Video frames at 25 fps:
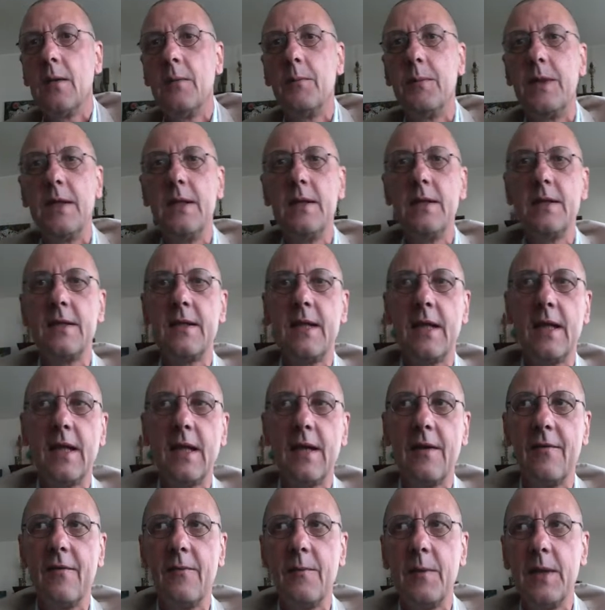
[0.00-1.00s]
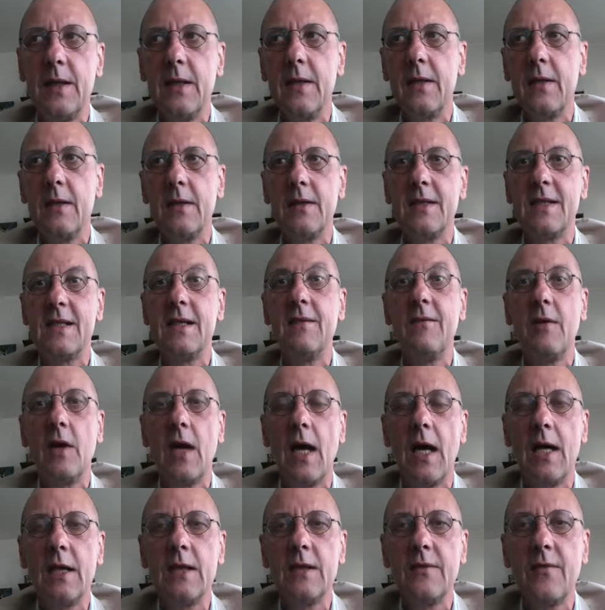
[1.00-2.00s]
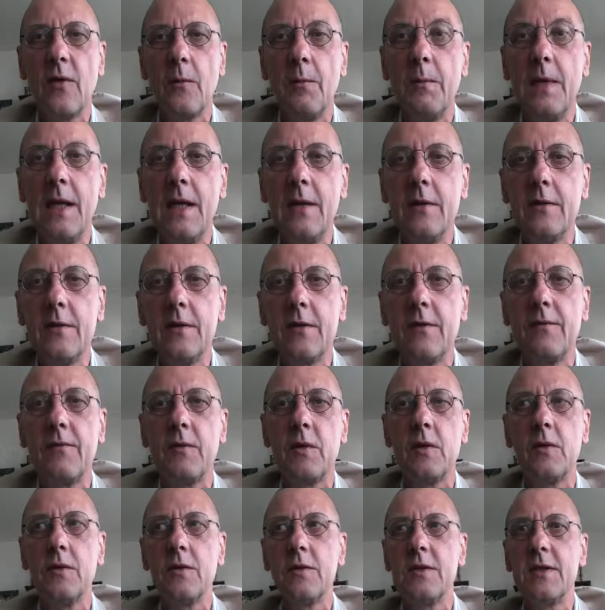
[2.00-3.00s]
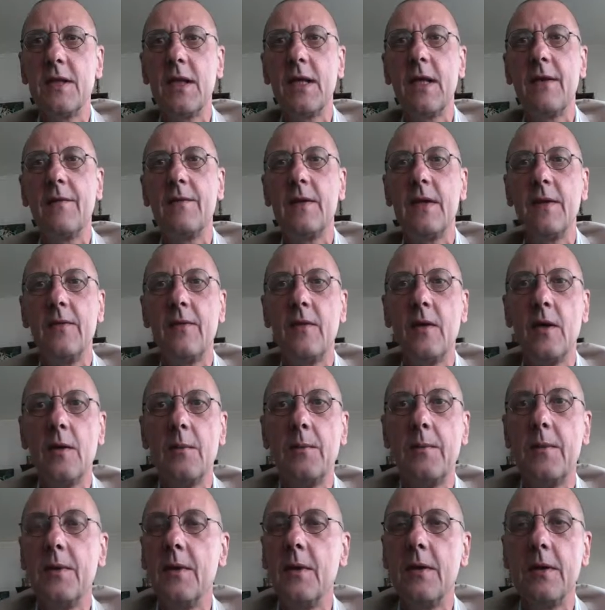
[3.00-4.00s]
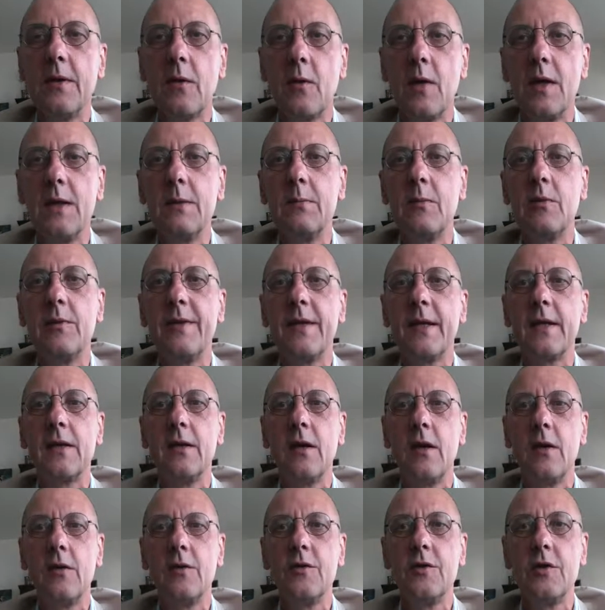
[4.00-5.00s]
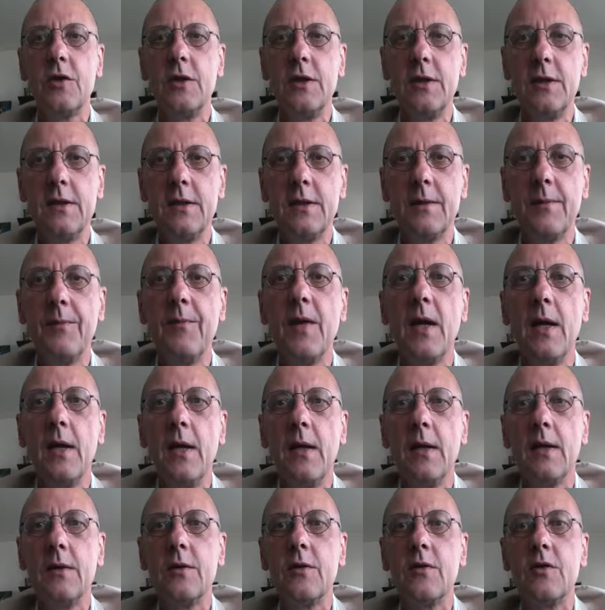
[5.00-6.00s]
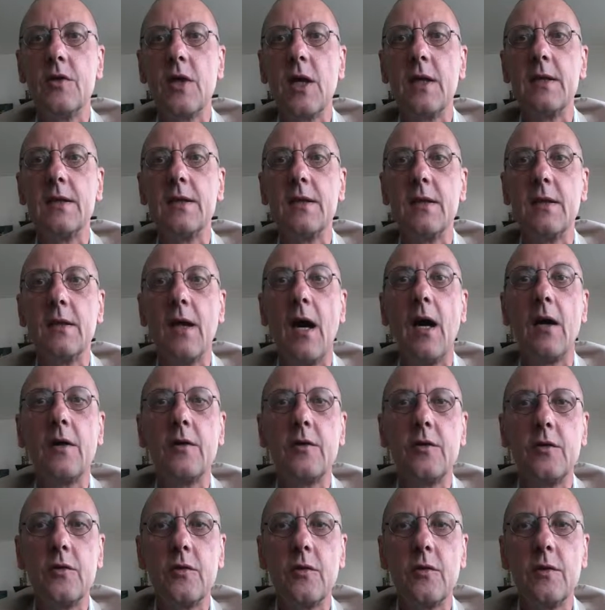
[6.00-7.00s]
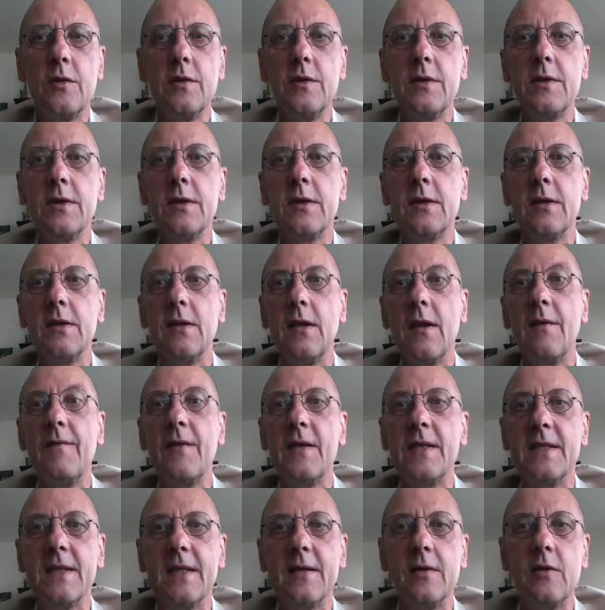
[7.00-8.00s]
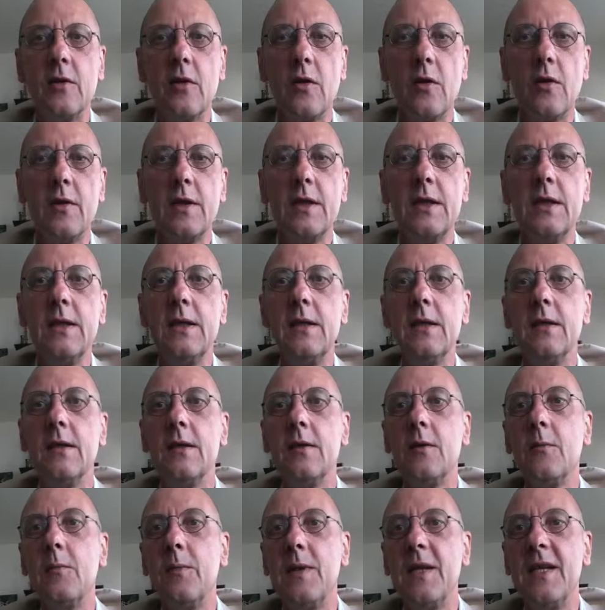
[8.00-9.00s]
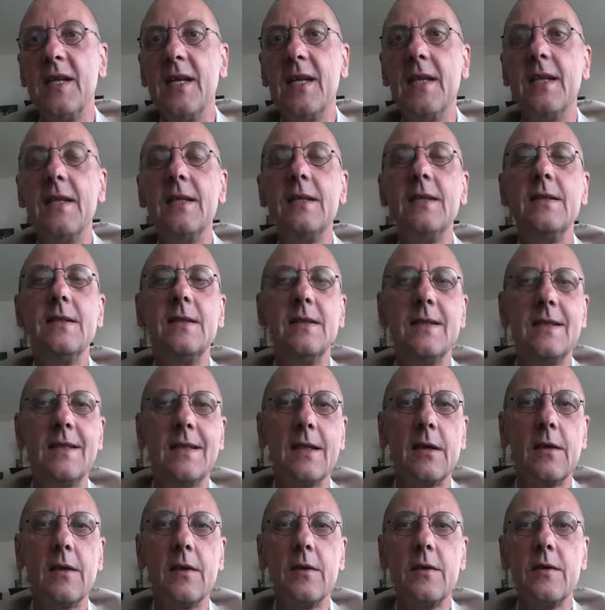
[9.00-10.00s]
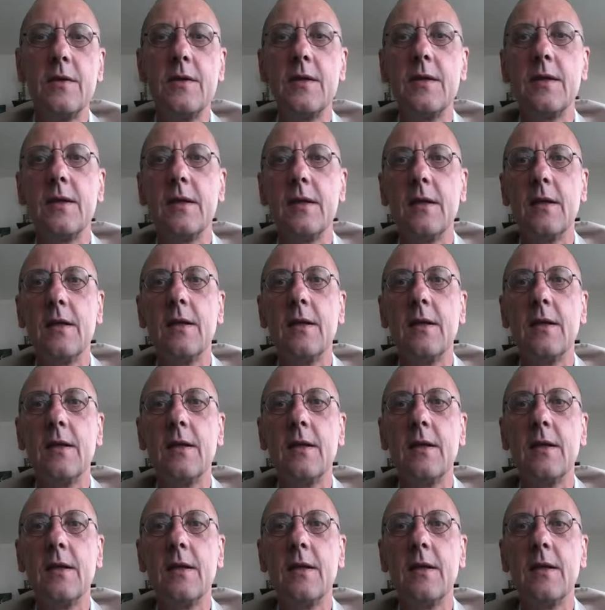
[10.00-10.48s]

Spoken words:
beings that have been civilized for millions of years, that have developed incredible technologies, such as Arcturus, Alpha Centauri, the Pleiades, Sirius,